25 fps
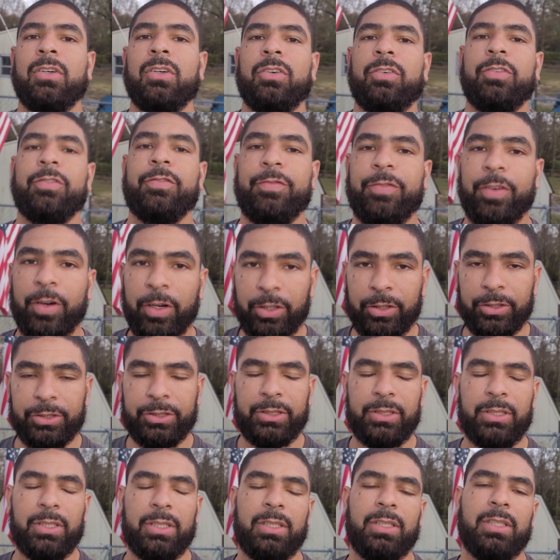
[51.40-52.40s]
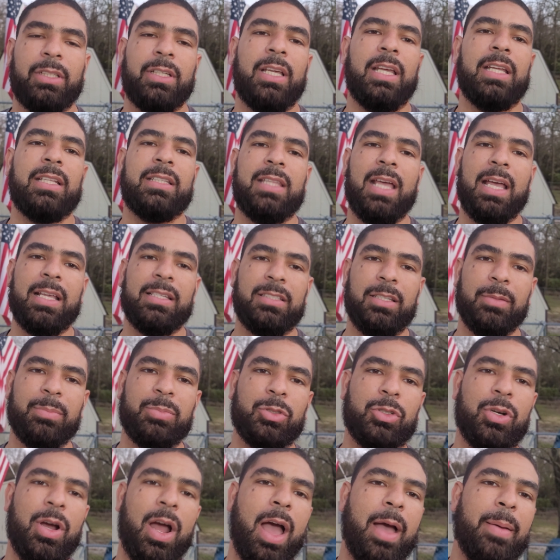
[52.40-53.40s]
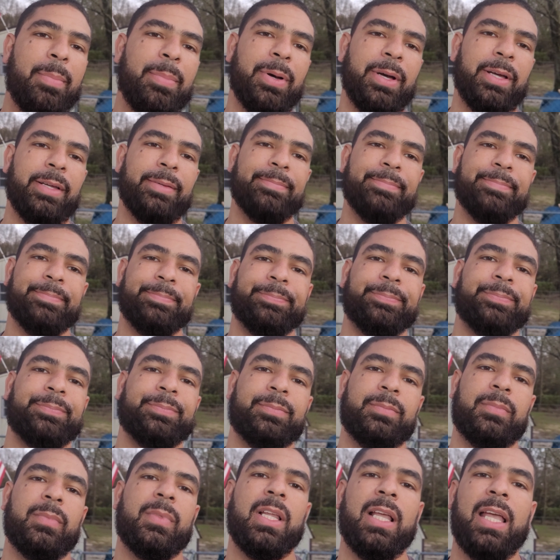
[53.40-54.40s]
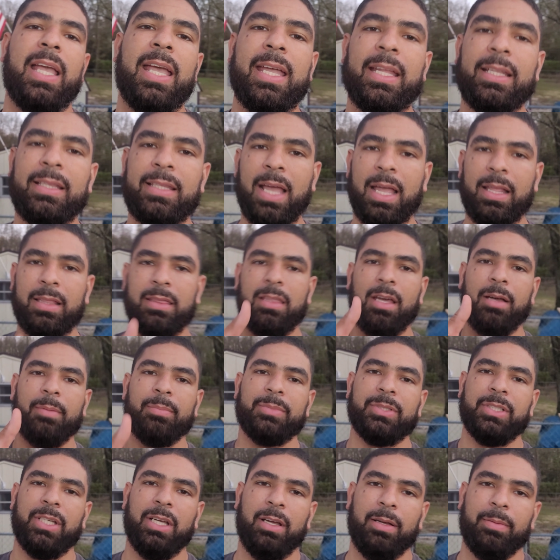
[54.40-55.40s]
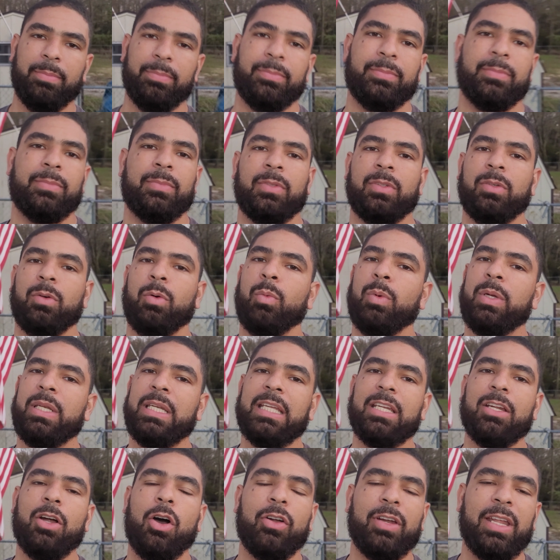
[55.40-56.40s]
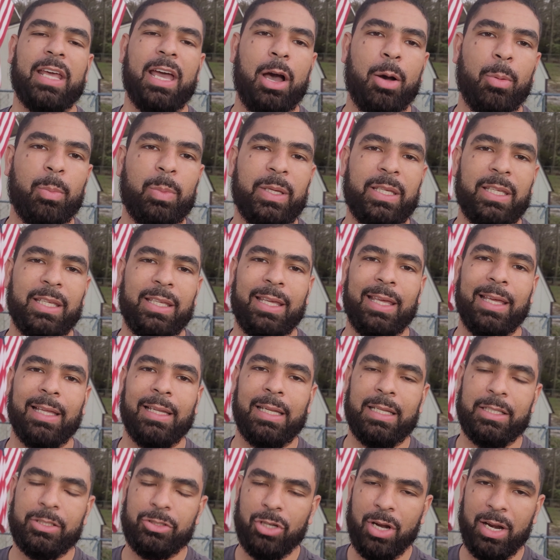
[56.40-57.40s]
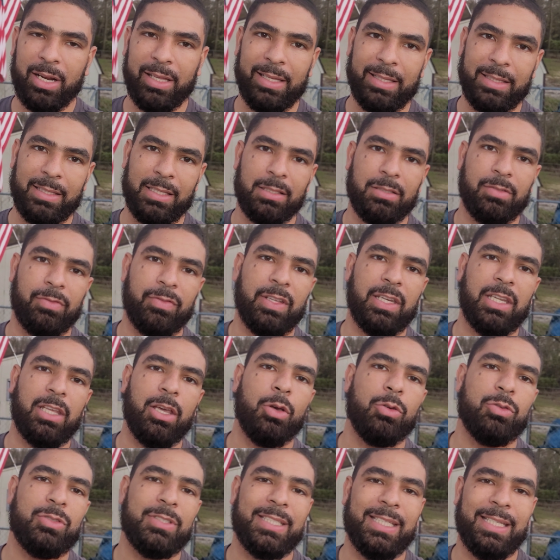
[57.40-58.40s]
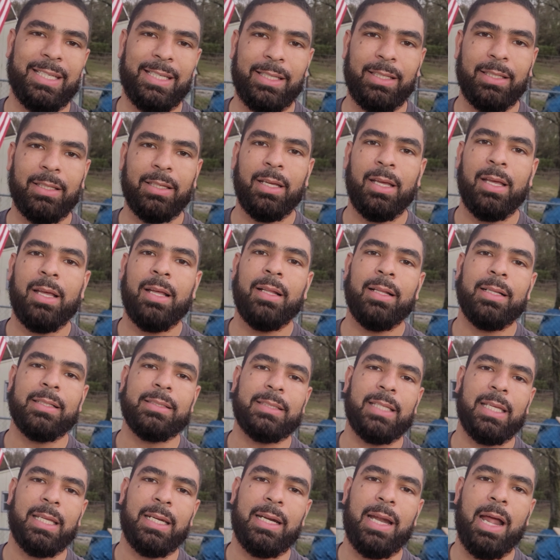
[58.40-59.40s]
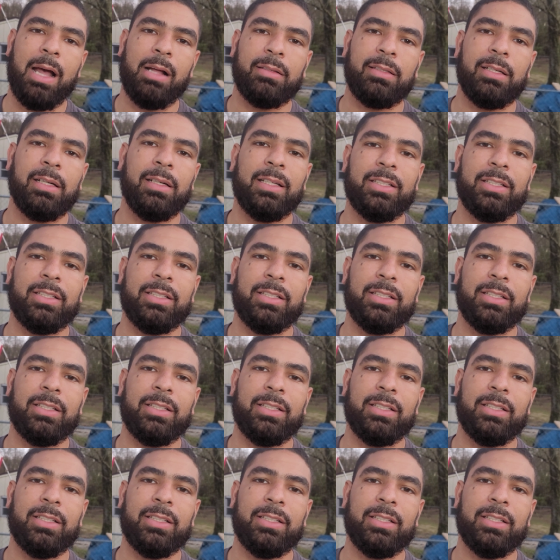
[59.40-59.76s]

First, hit that subscribe button. Hit that thumbs up. We need all the help we can get. Let's try to get this video seen. Let's get it out there.